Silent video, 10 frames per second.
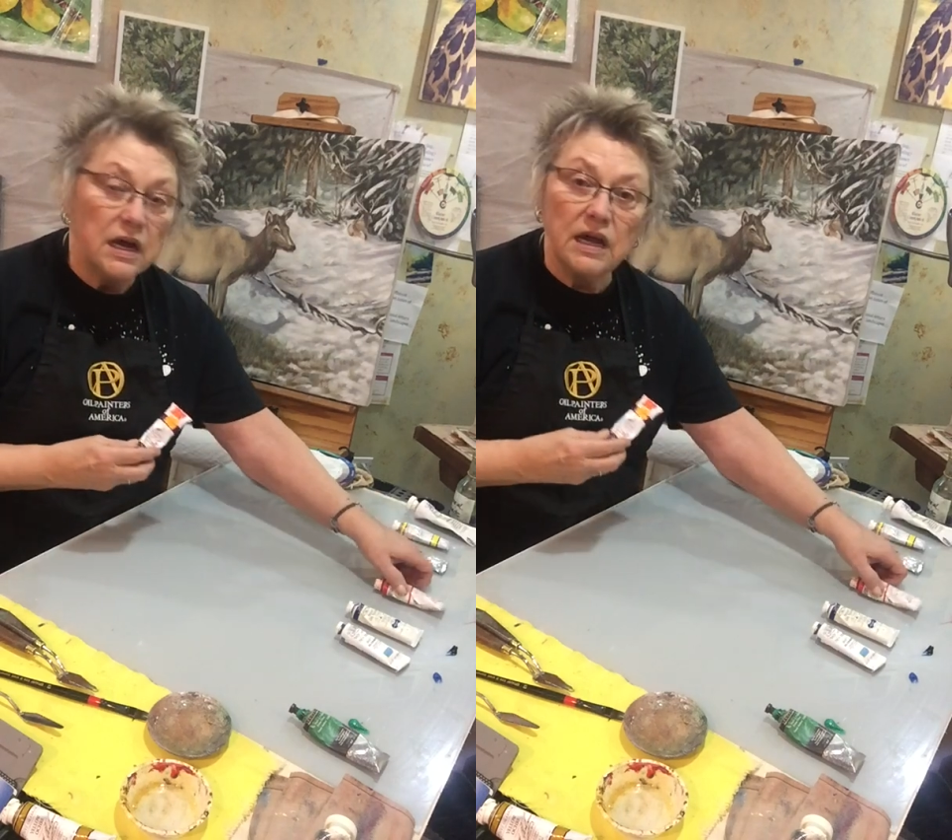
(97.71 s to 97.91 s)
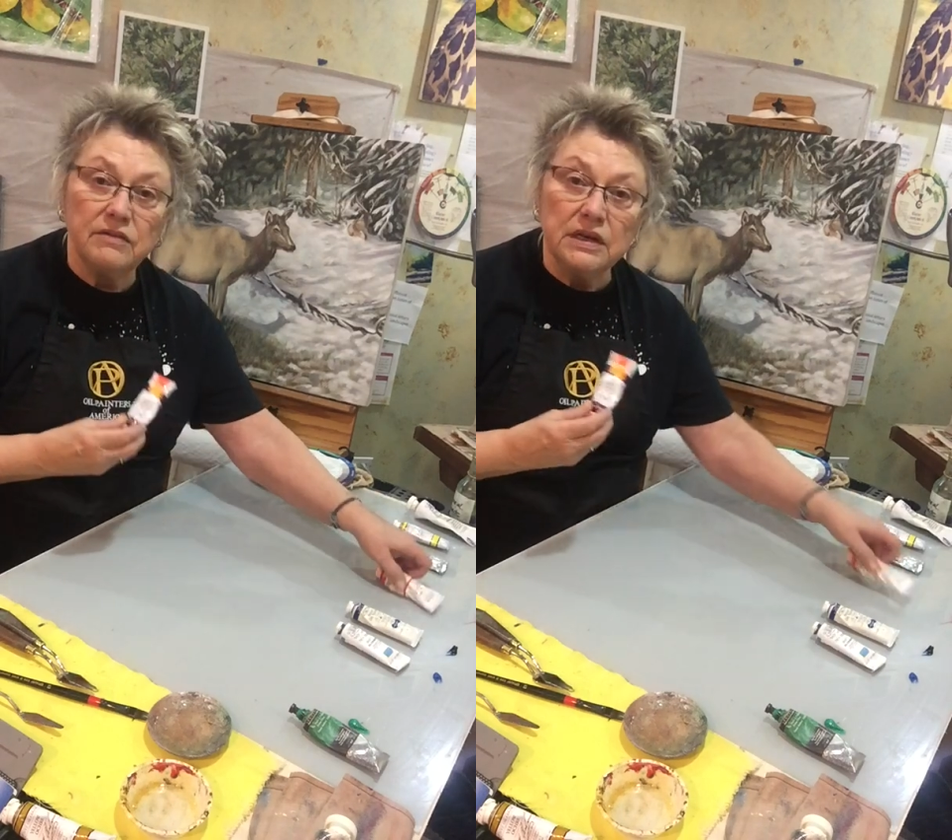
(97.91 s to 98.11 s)

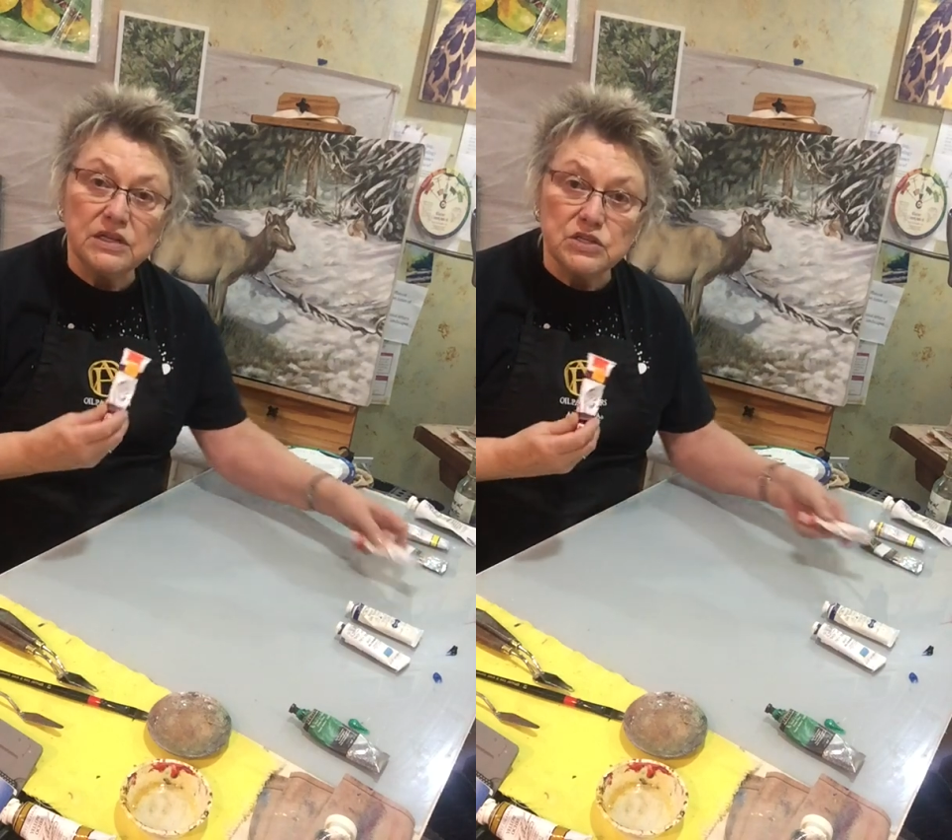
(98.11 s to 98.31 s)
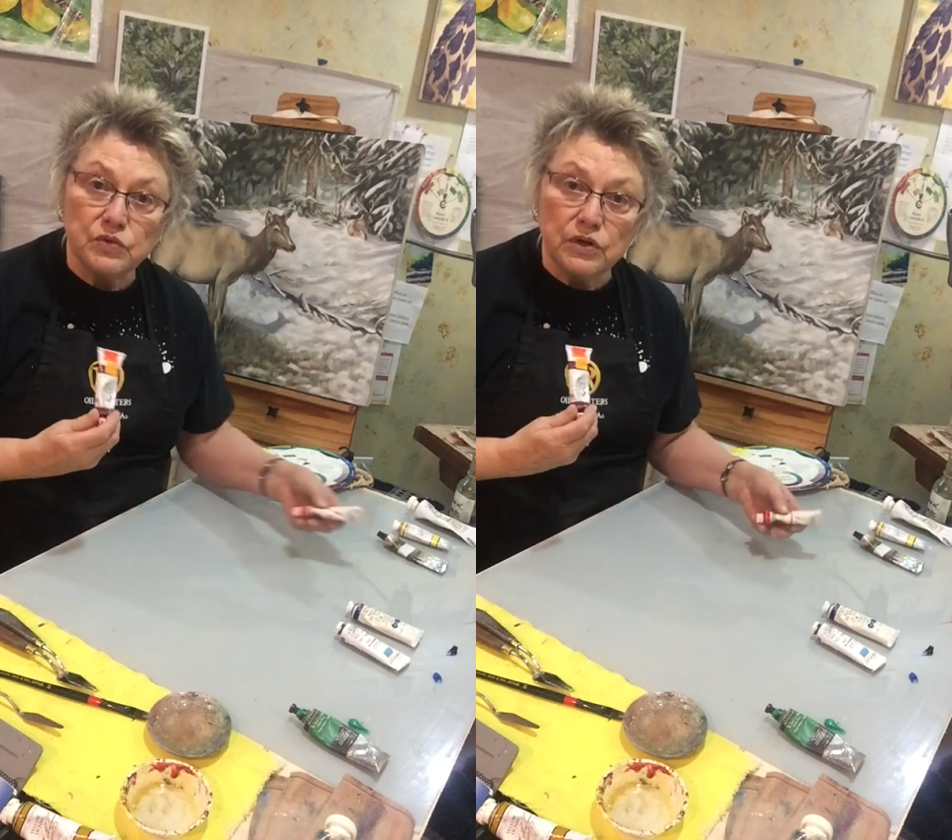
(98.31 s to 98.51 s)
I have
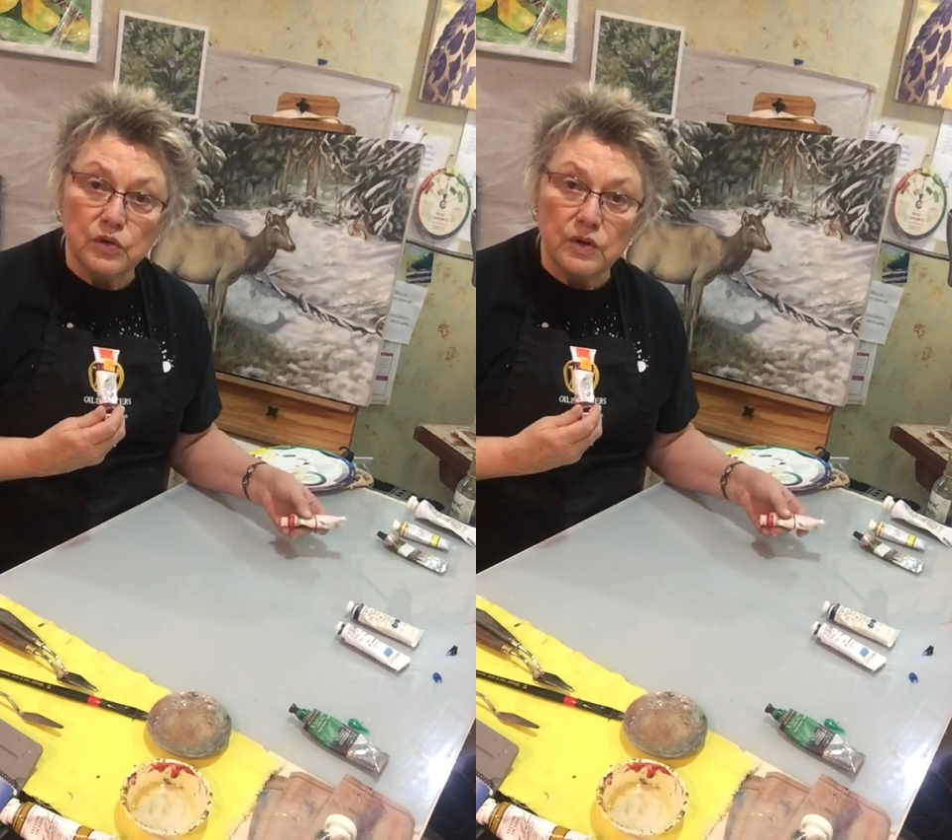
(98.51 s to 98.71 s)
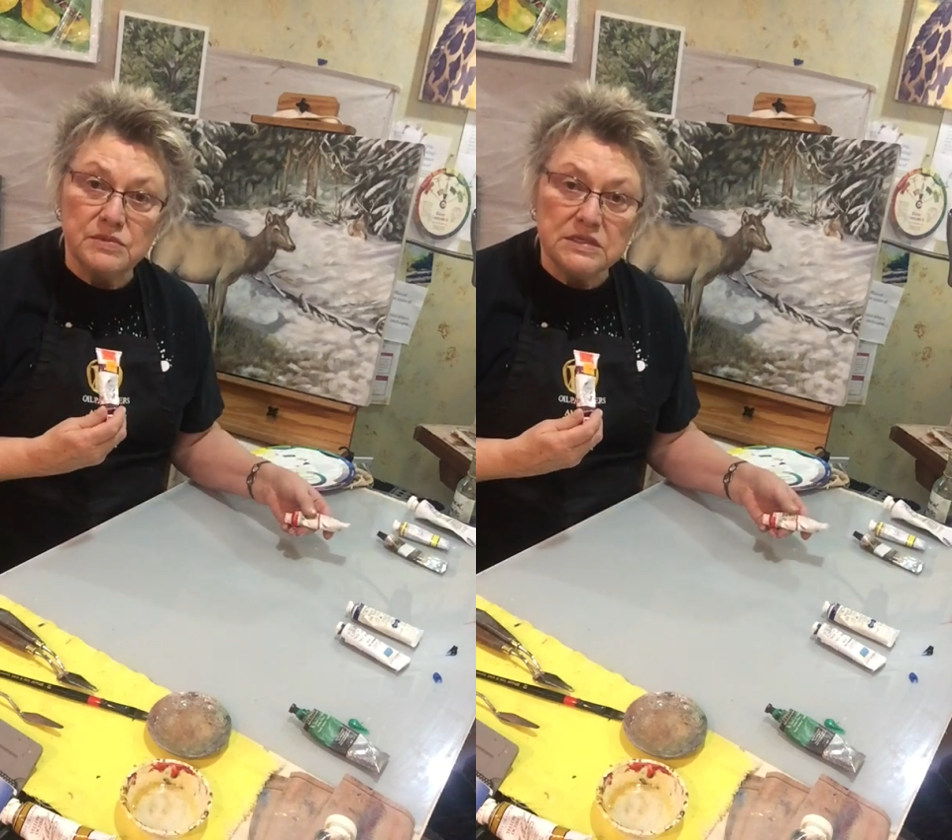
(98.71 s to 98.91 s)
alizarin
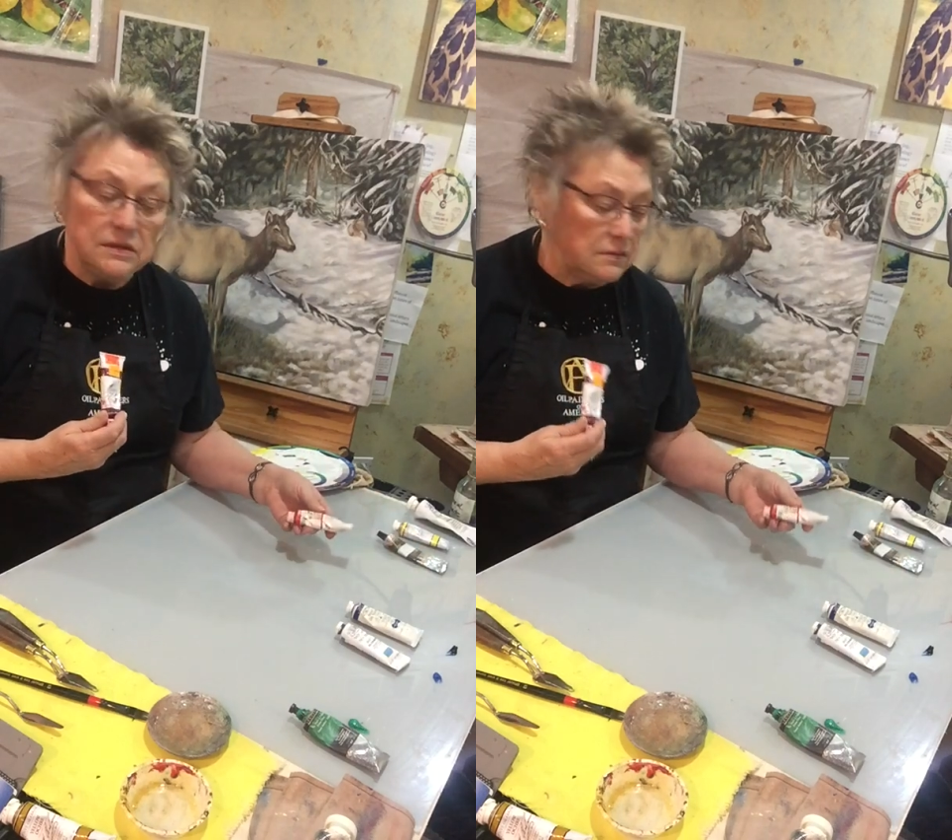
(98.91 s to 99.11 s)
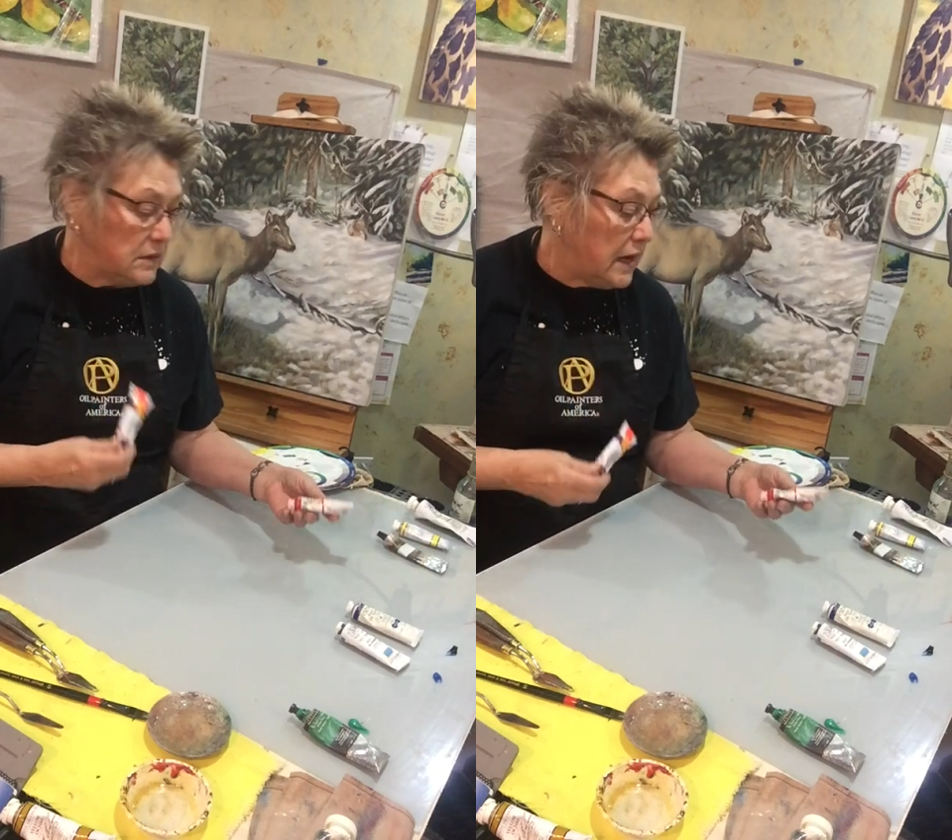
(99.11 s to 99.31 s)
crimson